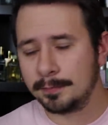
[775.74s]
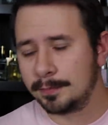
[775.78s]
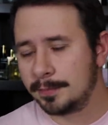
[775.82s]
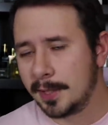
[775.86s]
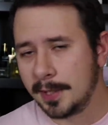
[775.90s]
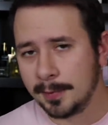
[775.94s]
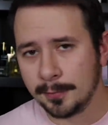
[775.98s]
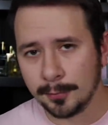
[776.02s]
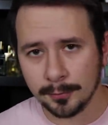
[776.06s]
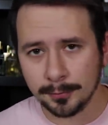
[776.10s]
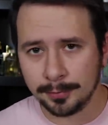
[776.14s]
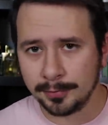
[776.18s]

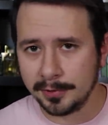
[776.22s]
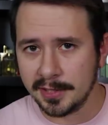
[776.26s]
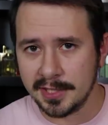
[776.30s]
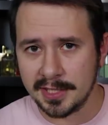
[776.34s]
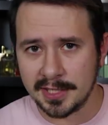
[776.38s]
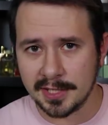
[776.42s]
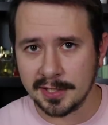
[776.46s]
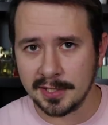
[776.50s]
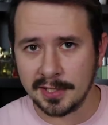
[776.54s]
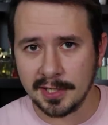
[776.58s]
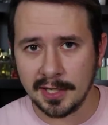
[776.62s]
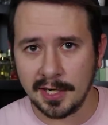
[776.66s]

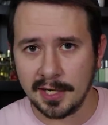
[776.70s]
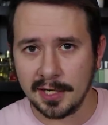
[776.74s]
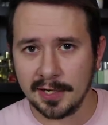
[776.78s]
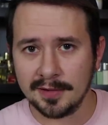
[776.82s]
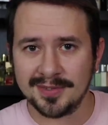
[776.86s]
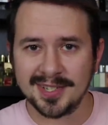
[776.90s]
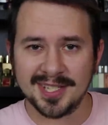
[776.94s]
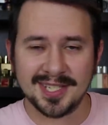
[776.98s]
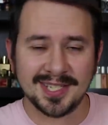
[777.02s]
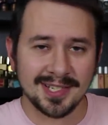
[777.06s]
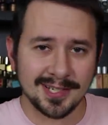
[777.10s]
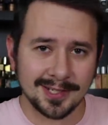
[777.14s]
people-pleasing kind
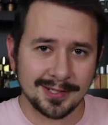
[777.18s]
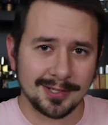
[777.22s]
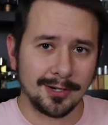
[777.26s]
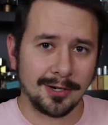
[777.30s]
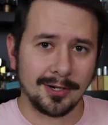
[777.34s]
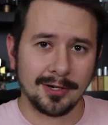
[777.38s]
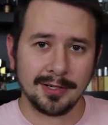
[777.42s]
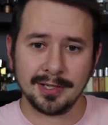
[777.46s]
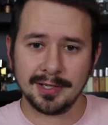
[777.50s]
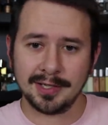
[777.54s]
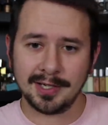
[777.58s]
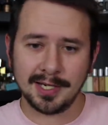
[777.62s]
of scent
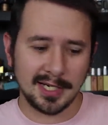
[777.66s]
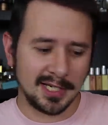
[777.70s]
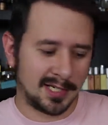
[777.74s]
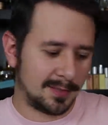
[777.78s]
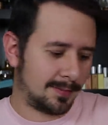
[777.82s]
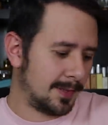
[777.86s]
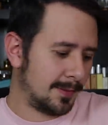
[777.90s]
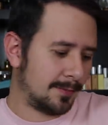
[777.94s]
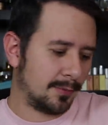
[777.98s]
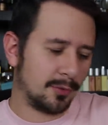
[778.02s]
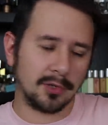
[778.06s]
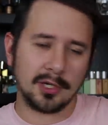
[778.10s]
on in
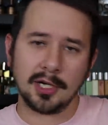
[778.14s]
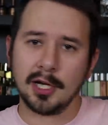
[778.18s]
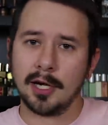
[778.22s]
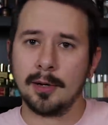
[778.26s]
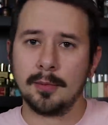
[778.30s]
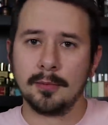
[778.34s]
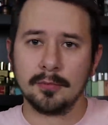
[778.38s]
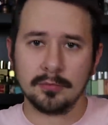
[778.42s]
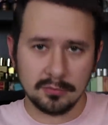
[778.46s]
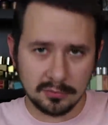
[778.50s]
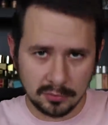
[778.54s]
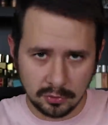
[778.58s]
case people
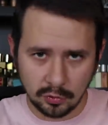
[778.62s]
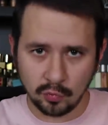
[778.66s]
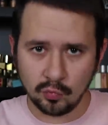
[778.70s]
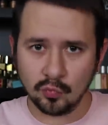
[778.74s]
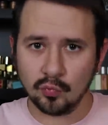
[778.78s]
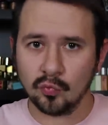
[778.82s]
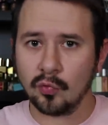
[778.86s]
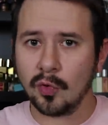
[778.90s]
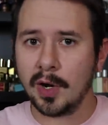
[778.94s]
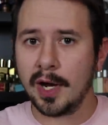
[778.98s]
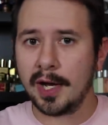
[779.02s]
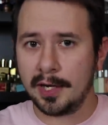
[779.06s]
come
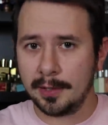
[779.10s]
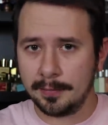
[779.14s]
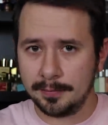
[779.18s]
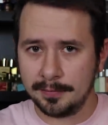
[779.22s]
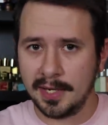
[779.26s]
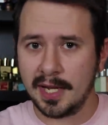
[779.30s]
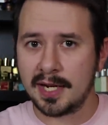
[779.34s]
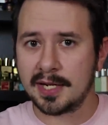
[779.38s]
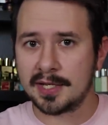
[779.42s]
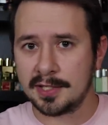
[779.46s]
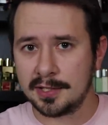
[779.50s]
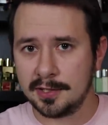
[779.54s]
right up
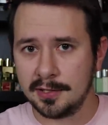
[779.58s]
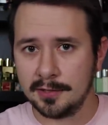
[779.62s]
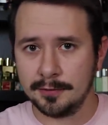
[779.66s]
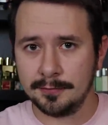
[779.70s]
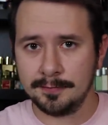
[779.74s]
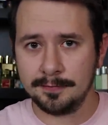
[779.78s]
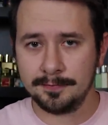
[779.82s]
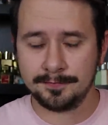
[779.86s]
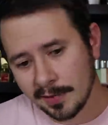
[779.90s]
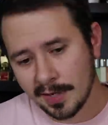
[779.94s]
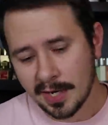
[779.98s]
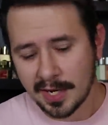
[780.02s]
next to
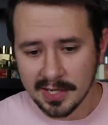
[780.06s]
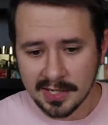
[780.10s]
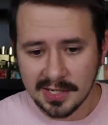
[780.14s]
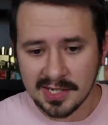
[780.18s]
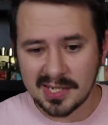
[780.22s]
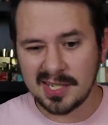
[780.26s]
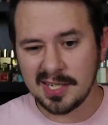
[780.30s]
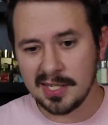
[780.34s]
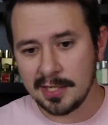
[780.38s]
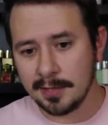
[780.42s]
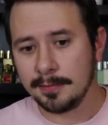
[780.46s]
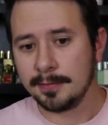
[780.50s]
you. I
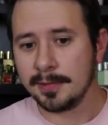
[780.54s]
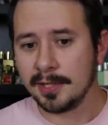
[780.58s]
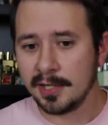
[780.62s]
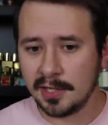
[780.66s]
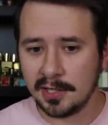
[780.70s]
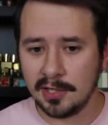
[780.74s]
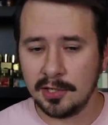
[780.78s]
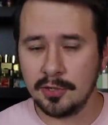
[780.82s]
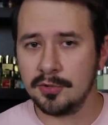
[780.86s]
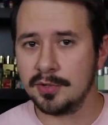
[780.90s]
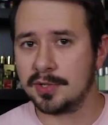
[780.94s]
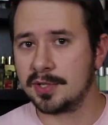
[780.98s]
could see it
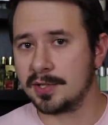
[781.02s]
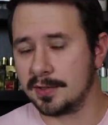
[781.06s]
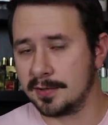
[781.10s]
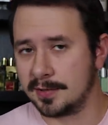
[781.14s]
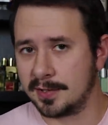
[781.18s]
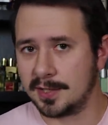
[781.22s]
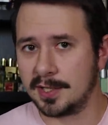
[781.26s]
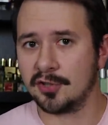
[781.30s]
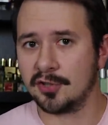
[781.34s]
being used in